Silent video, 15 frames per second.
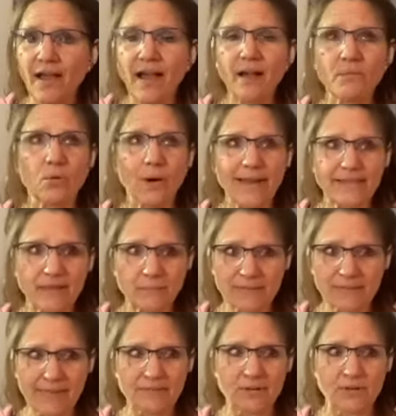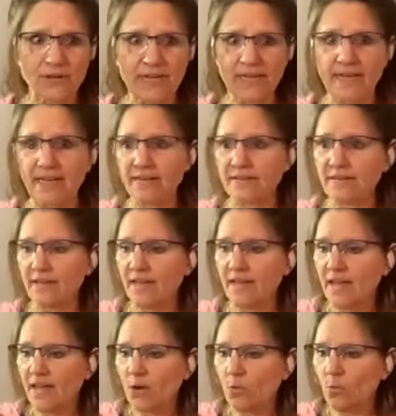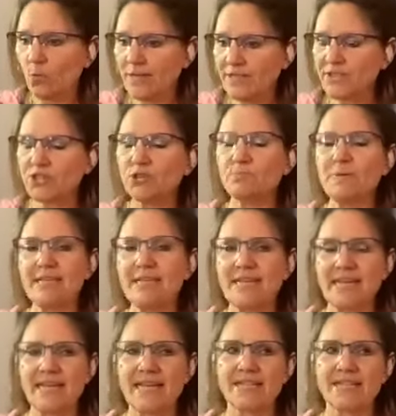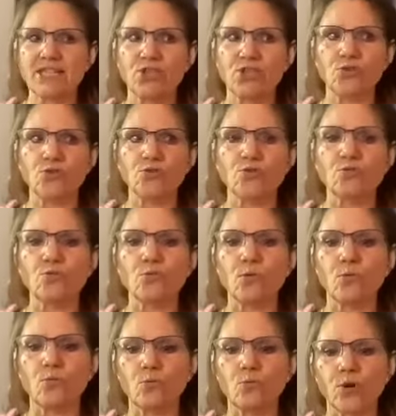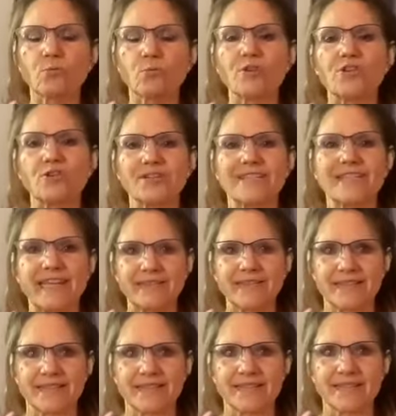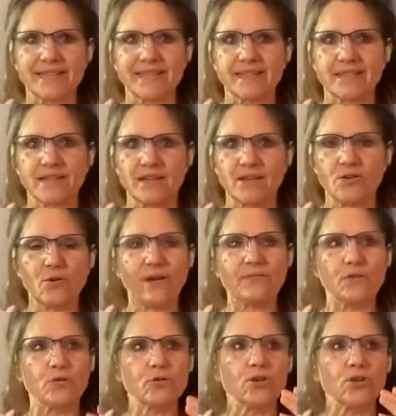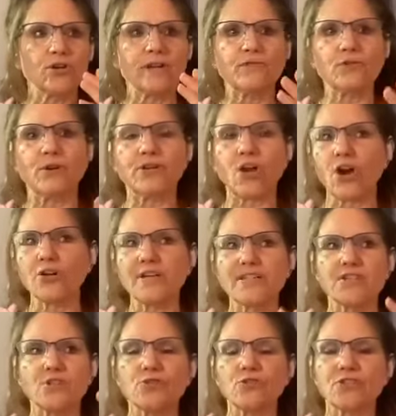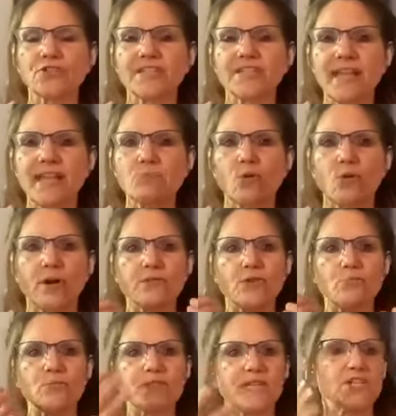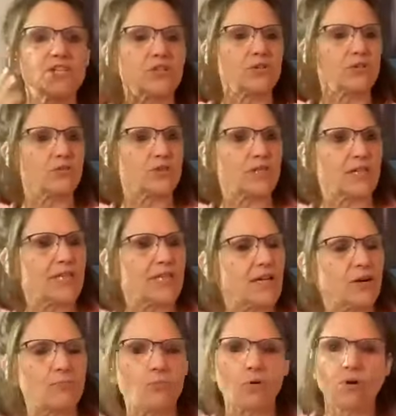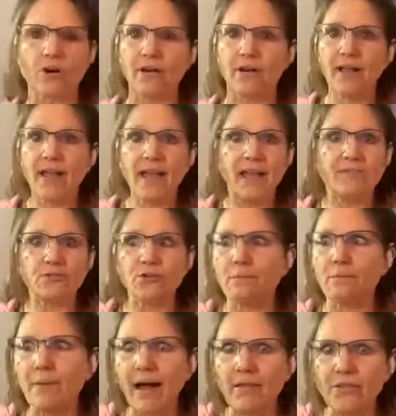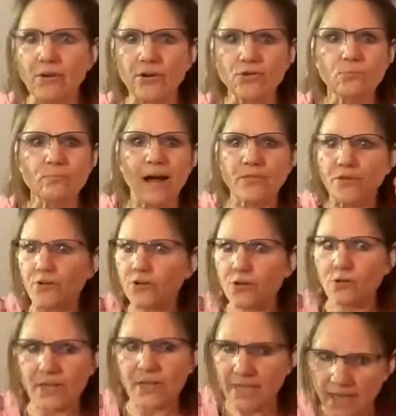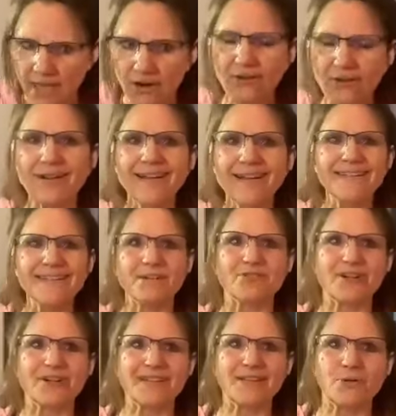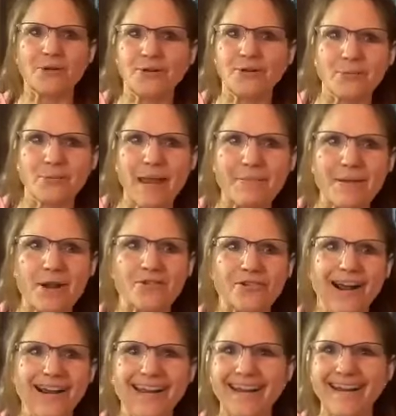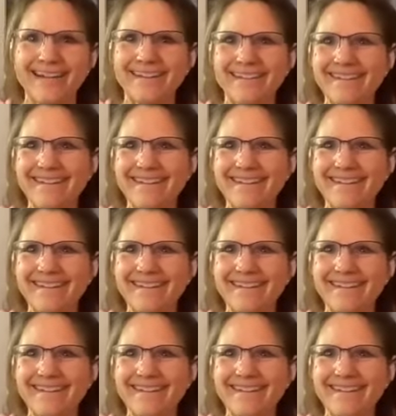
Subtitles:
quite the believer in, once you begin to work with your senses, if you're an artist, you learn to see more. If you're a musician, you learn to hear more. If you're a new mother, you hear differently. You hear your baby crying.